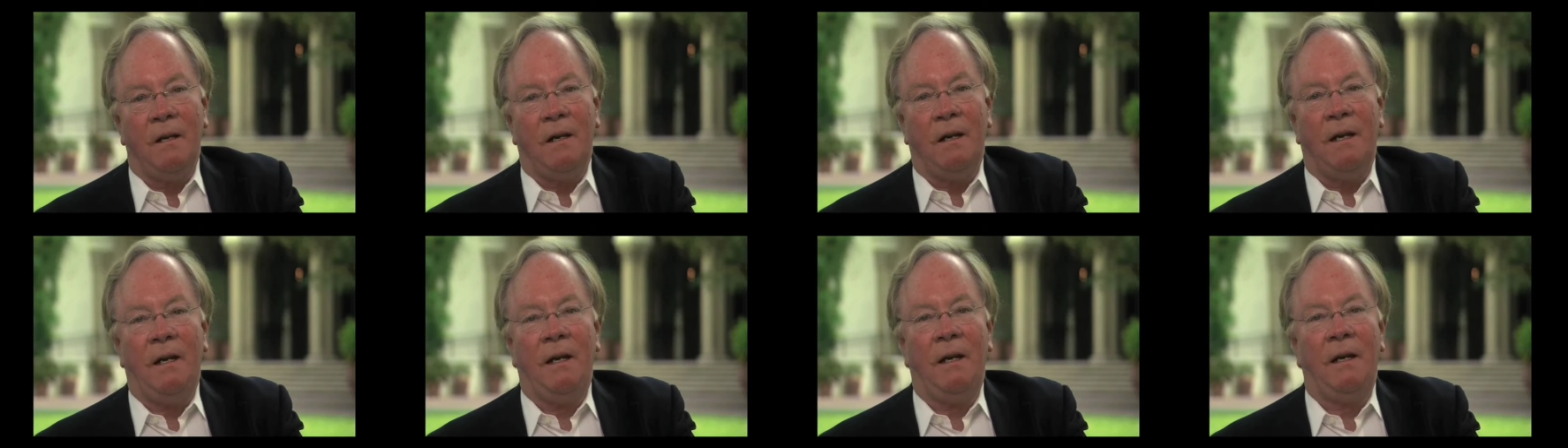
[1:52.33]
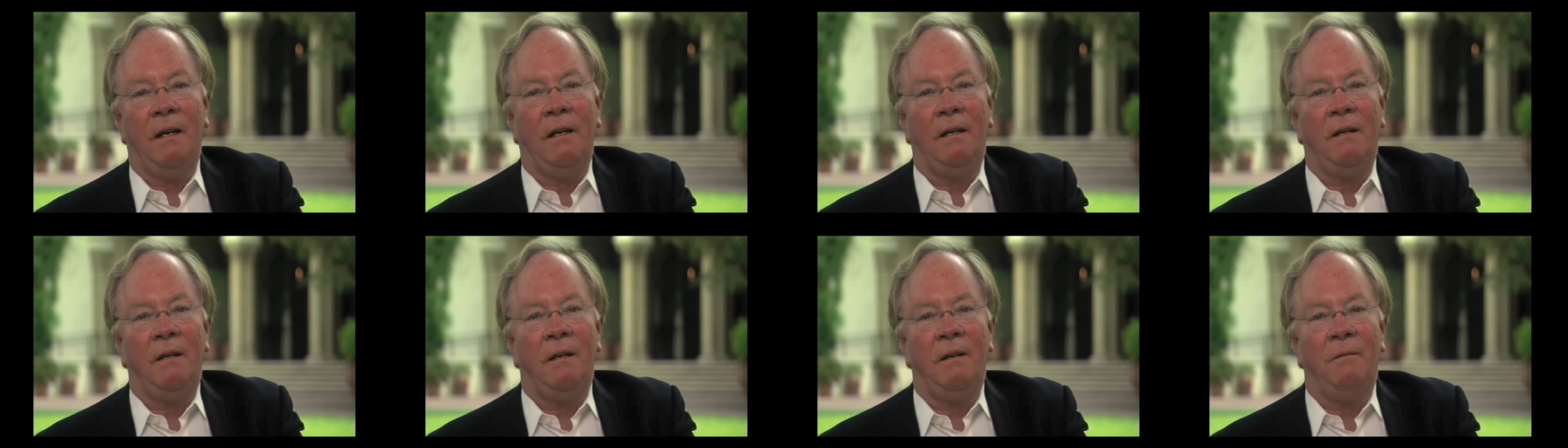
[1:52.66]

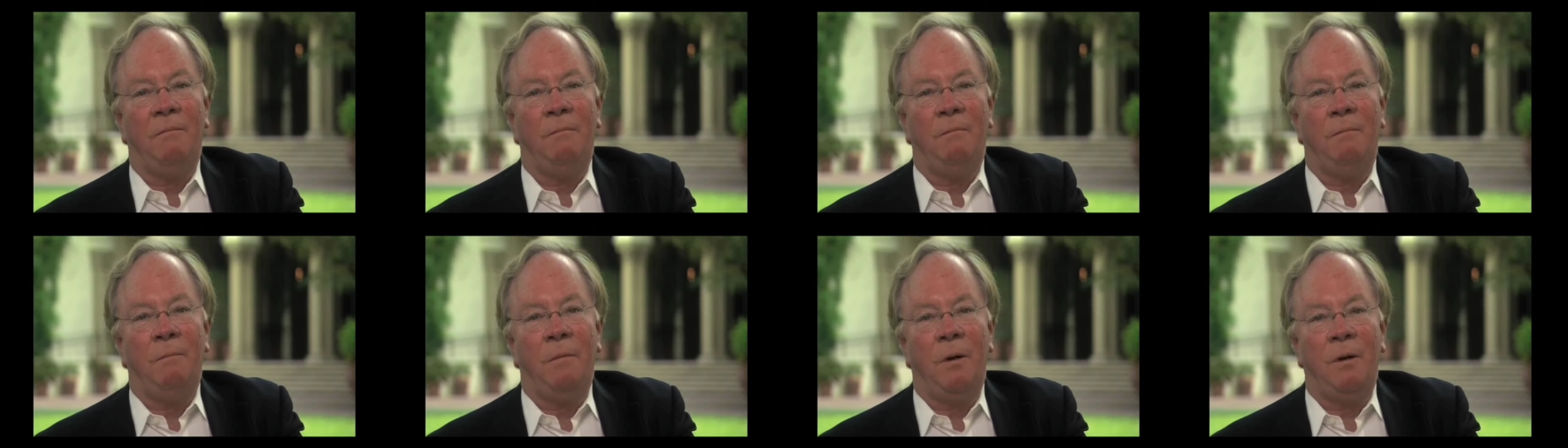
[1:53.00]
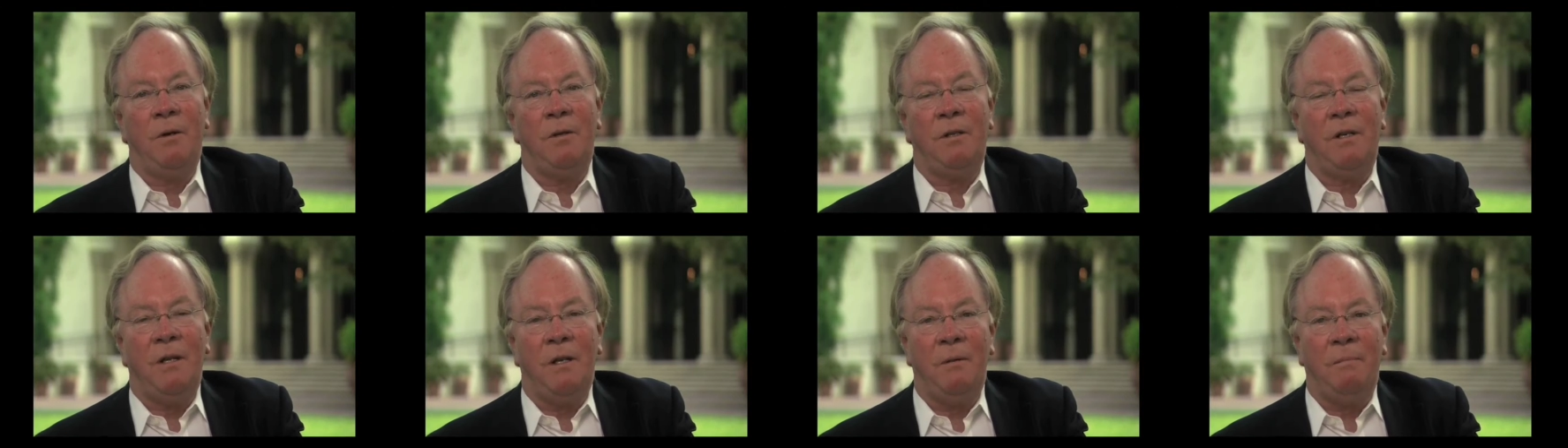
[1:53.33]
and
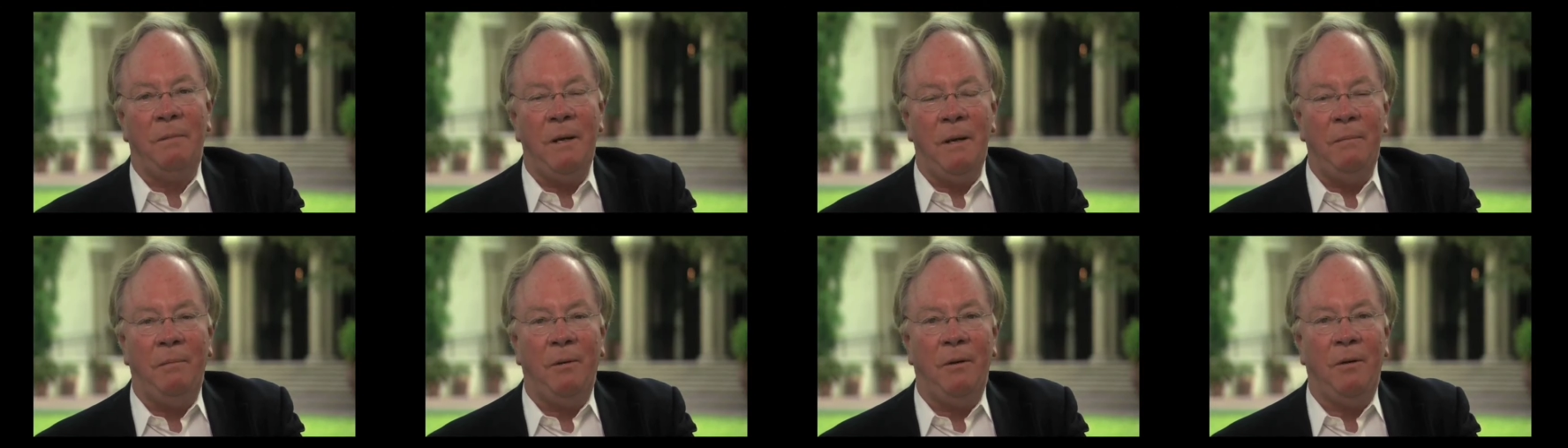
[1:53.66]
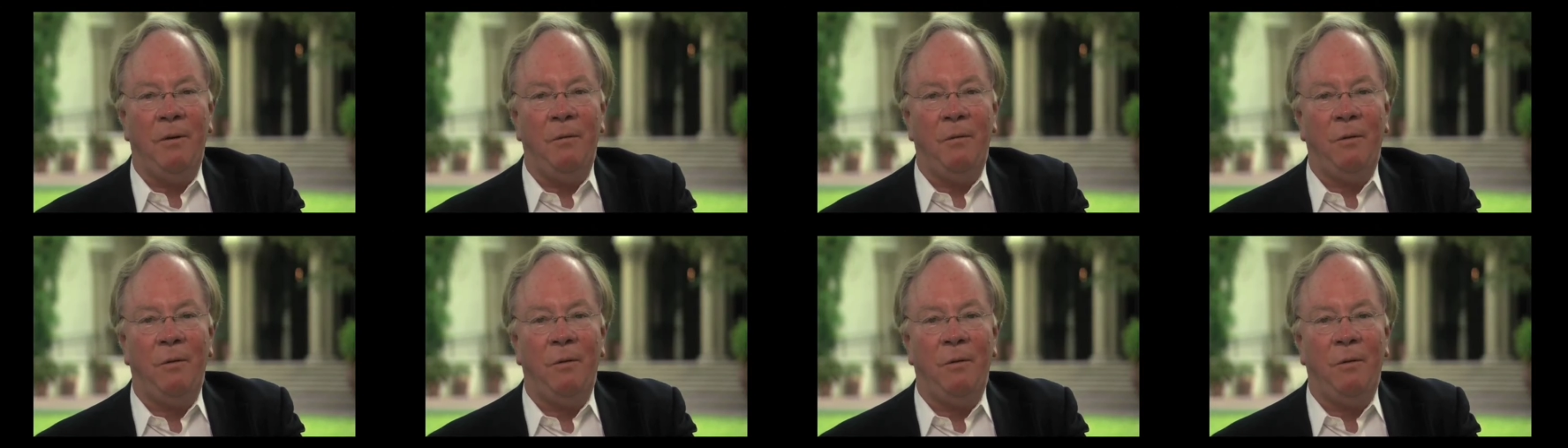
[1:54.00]
most of the people in the